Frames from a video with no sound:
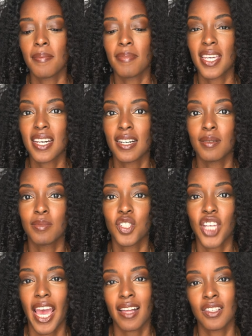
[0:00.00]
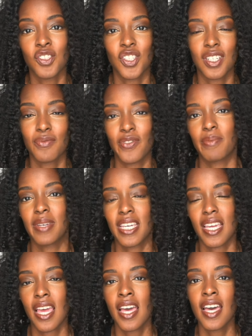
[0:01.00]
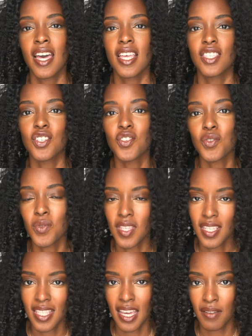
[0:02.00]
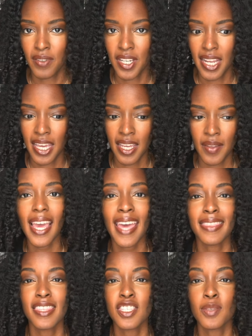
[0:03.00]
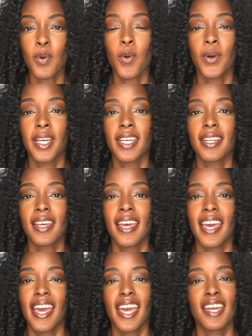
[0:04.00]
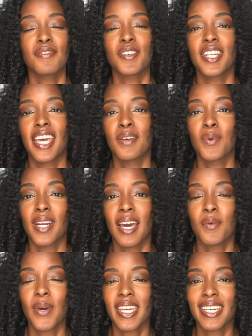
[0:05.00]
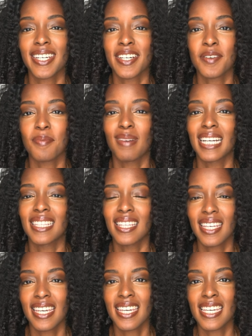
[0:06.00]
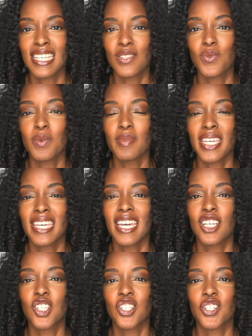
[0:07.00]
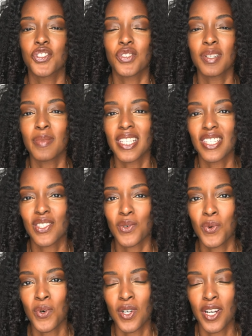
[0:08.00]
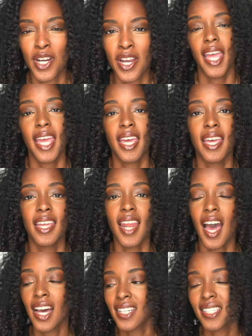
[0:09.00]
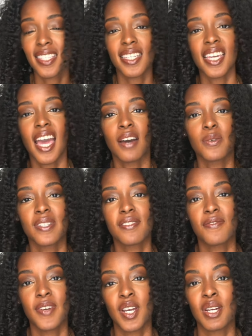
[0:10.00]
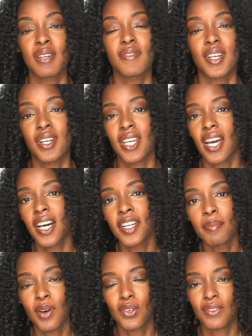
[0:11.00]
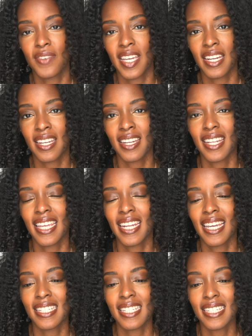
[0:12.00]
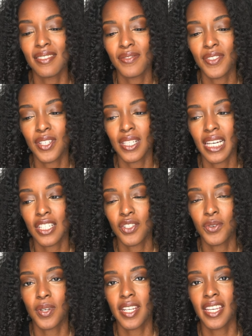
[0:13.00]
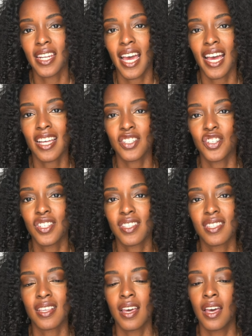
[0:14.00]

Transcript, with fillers: become challenging for me to do this every day. At this point, every day when I wake up, my legs would be extremely sore. And honestly, I was very, very unmotivated and I didn't feel like doing it. I just